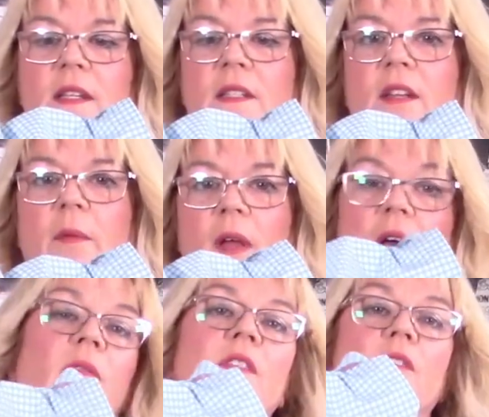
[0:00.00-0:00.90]
So there we
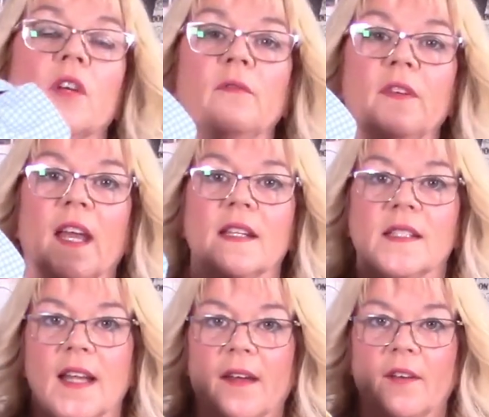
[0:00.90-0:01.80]
are. So don't forget
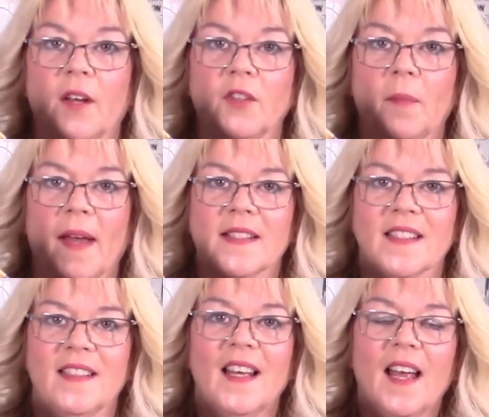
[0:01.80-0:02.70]
to download the
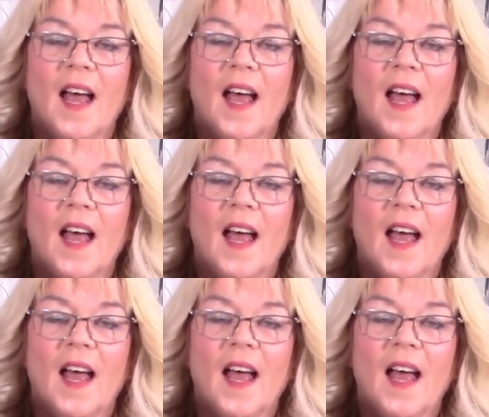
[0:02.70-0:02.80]
pattern,